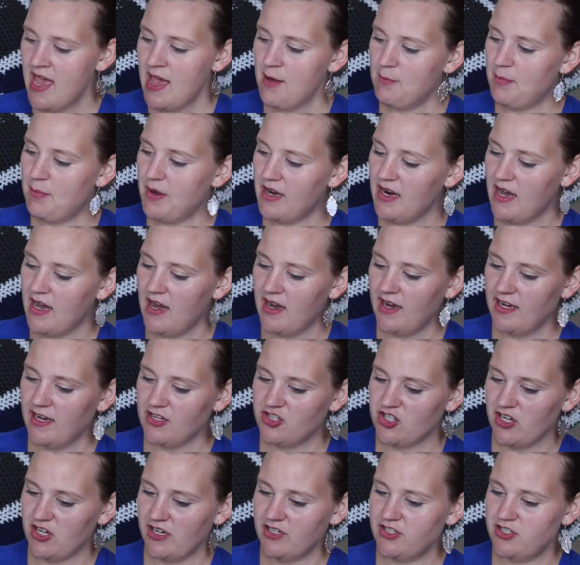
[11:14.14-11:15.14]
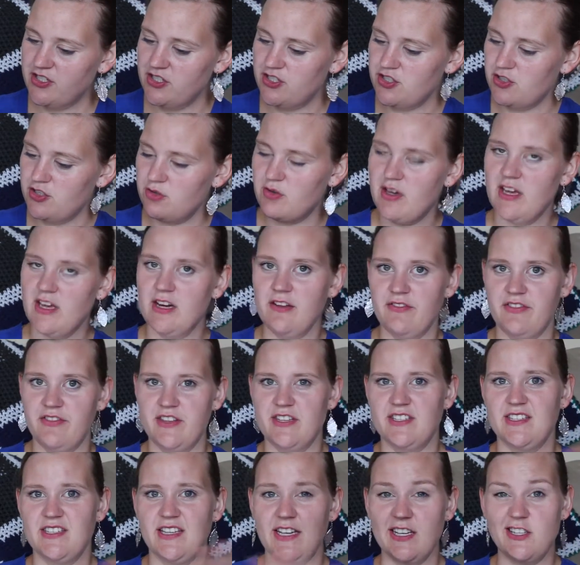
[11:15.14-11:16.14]
but I tried to do kind of
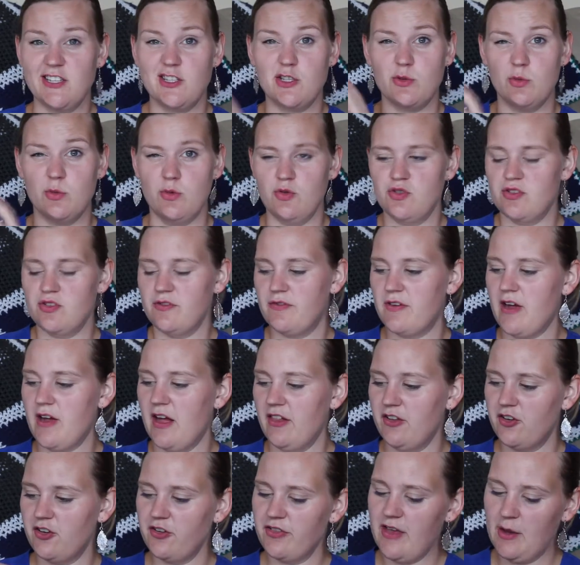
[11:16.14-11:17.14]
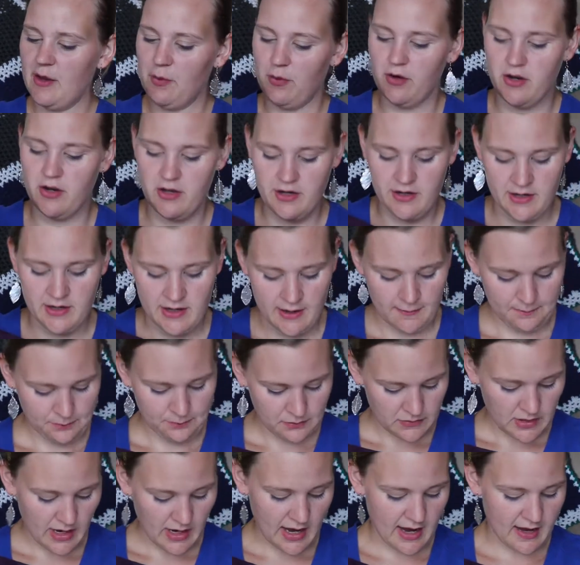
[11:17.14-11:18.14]
this like swoosh of color that would
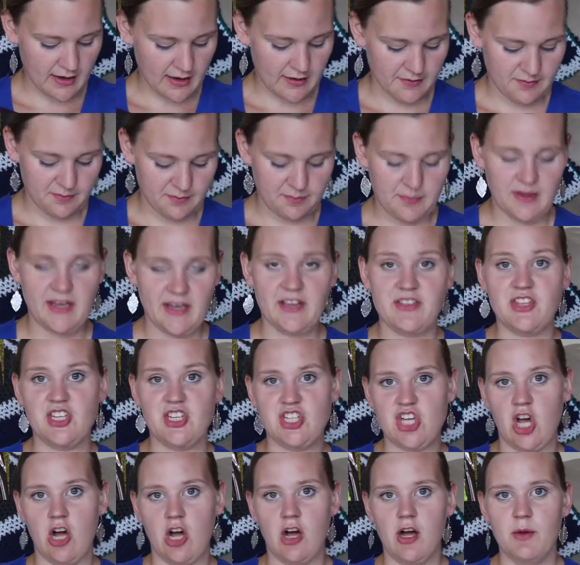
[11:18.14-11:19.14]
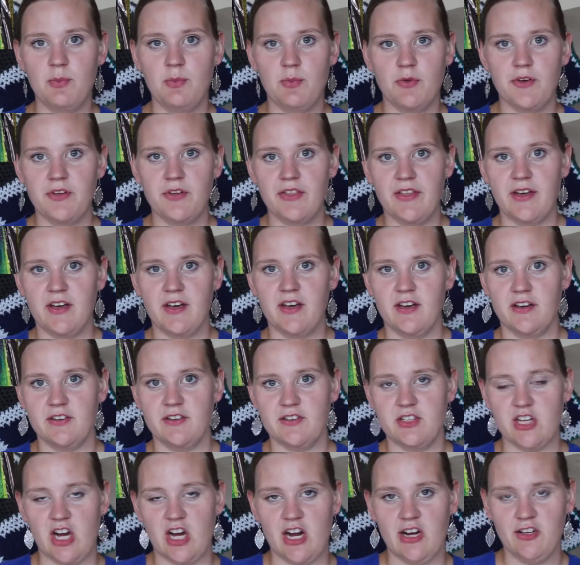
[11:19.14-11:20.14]
um, be at the top where the
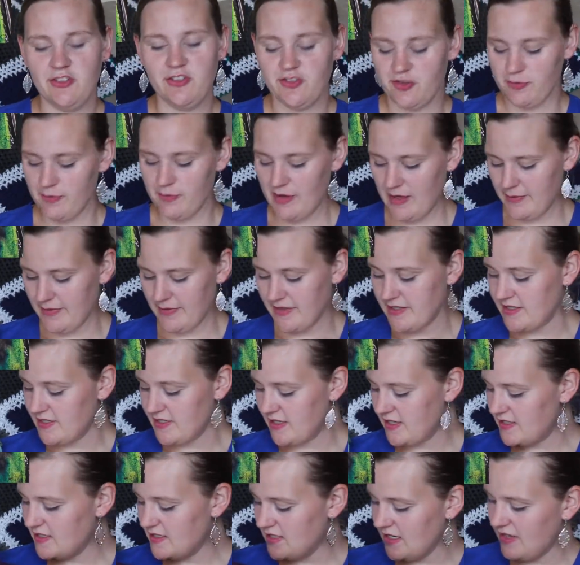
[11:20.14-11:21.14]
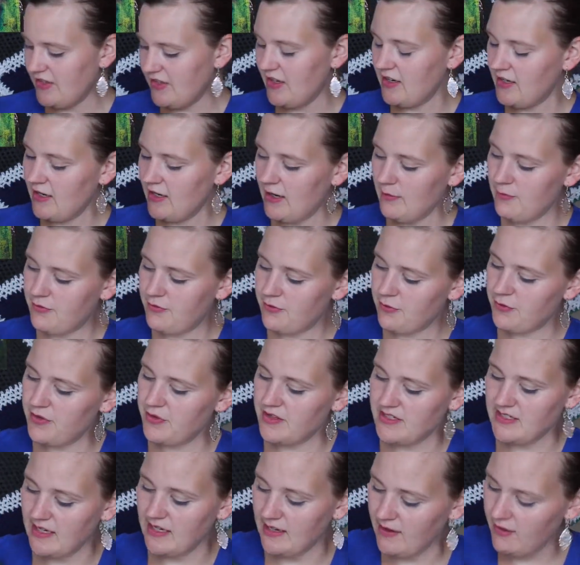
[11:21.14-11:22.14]
child or the baby sits and then come through
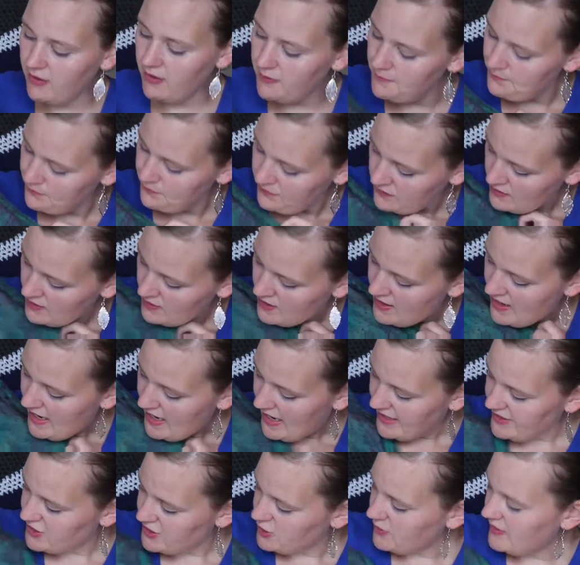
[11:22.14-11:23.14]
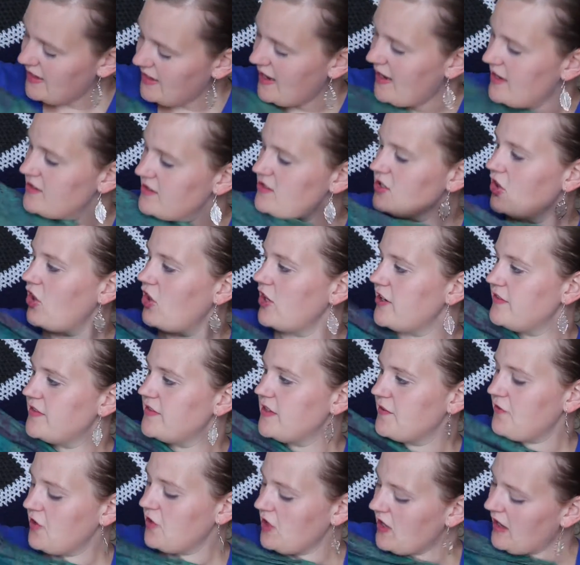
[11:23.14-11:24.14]
the tail. And so it has a lot of
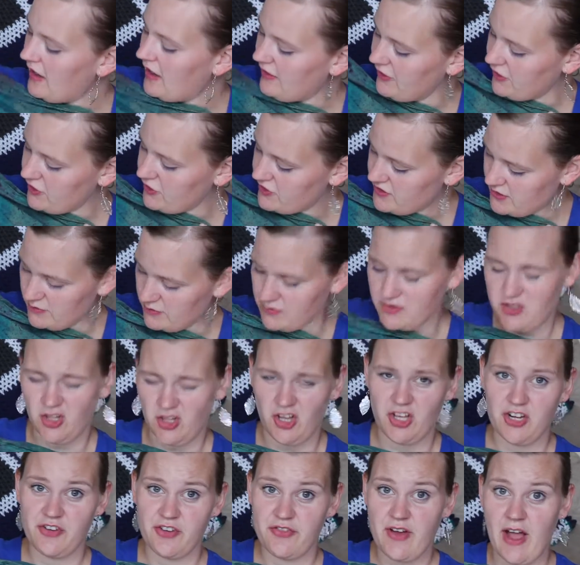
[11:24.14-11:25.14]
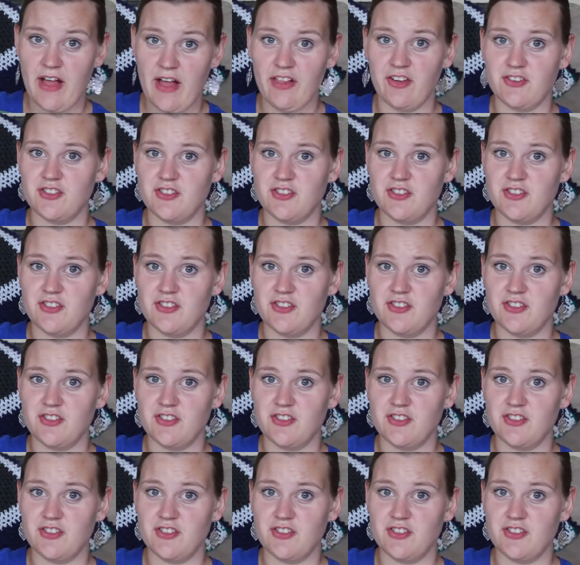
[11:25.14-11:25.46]
different colors. There was a lot of color